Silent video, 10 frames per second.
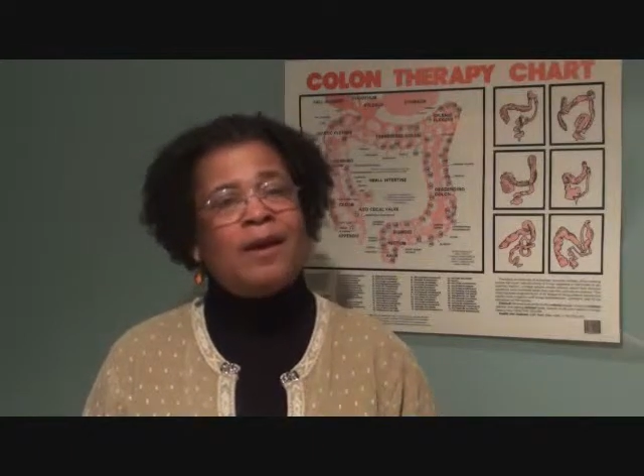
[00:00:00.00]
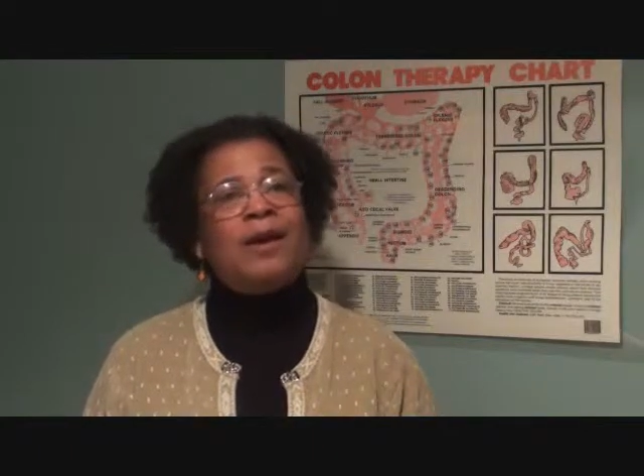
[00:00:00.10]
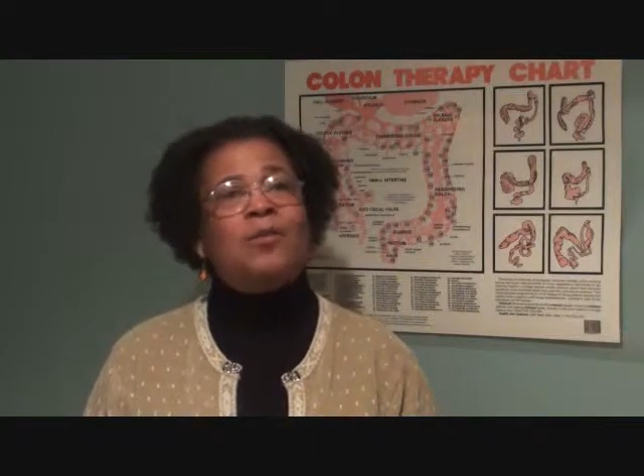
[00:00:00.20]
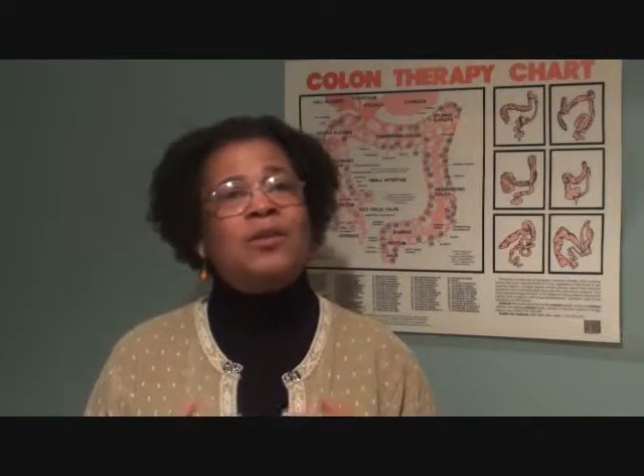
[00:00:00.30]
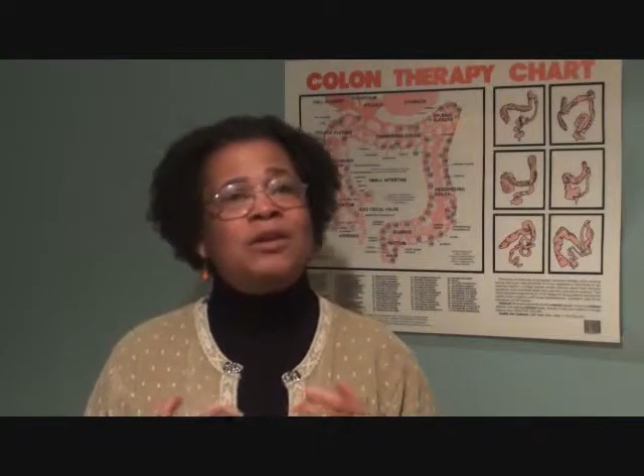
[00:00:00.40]

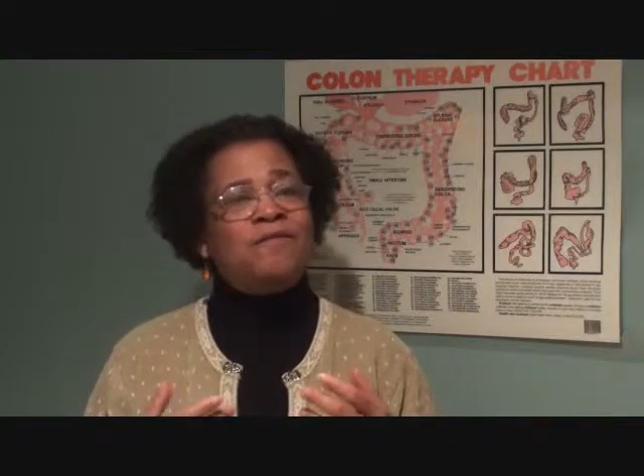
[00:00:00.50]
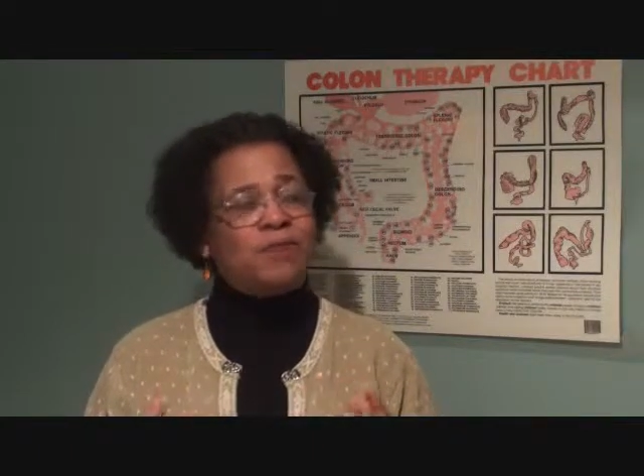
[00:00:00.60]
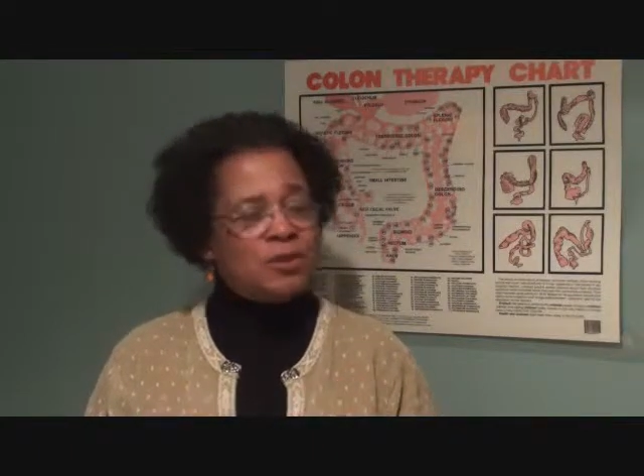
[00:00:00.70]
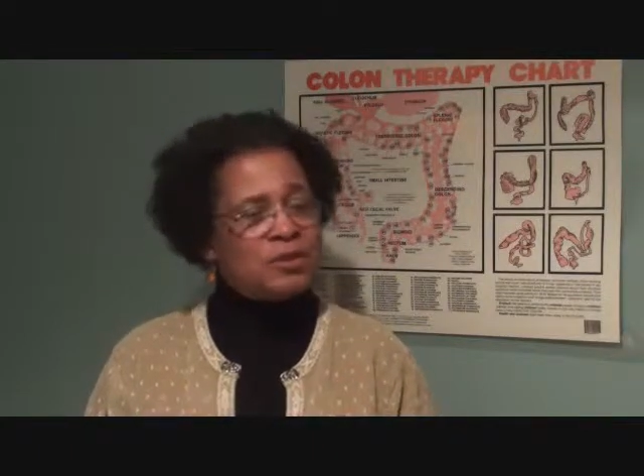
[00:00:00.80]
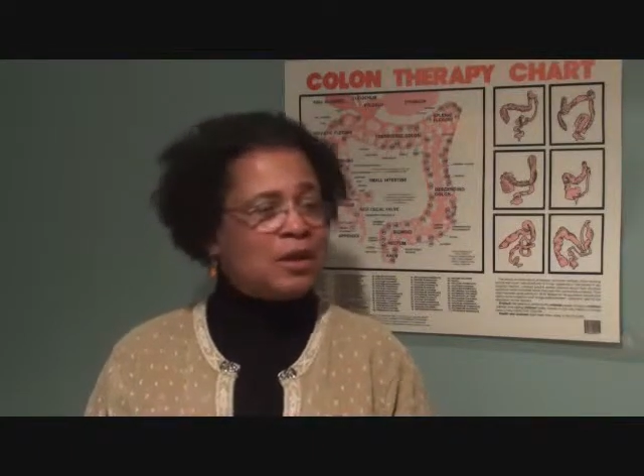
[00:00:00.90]
And when he
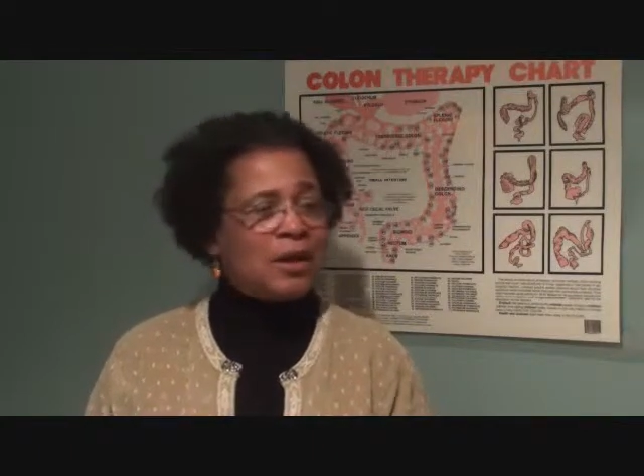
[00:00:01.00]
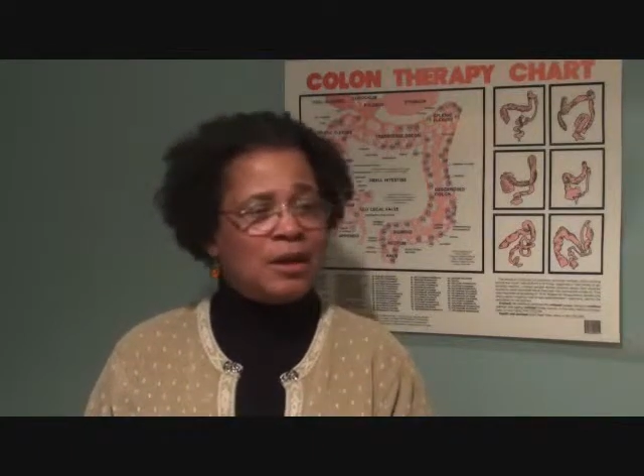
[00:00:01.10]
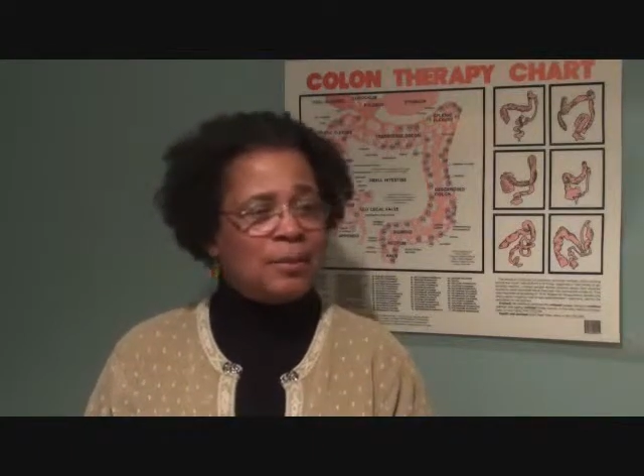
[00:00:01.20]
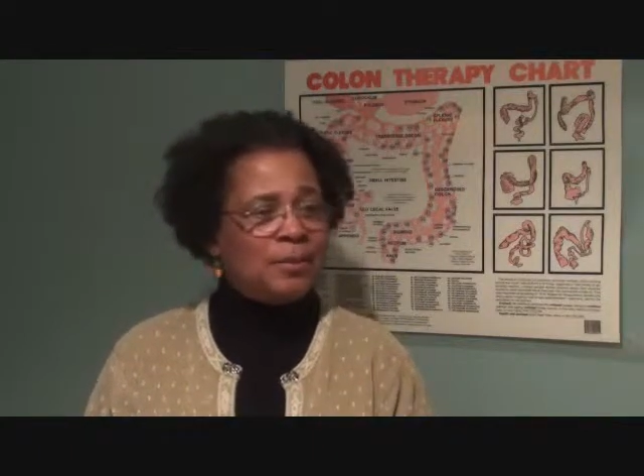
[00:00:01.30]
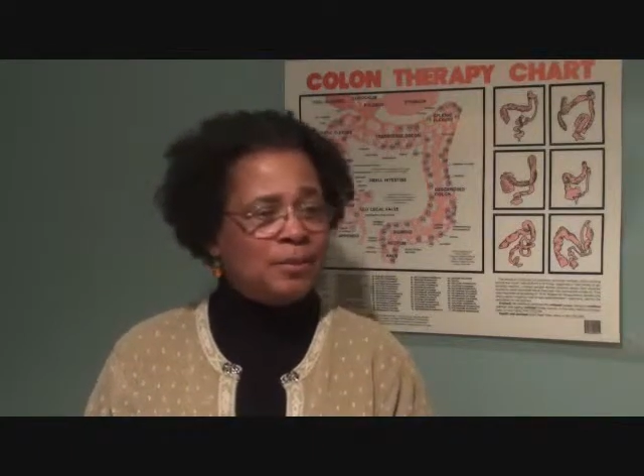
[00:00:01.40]
first
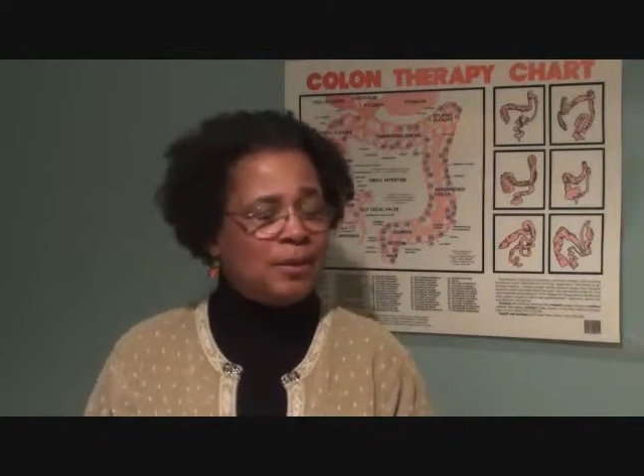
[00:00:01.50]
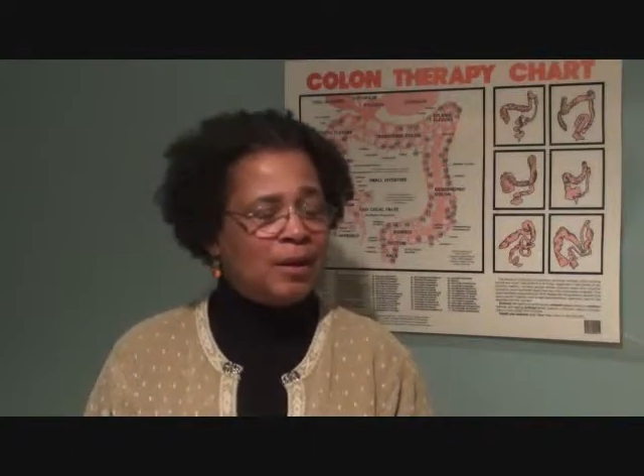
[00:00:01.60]
came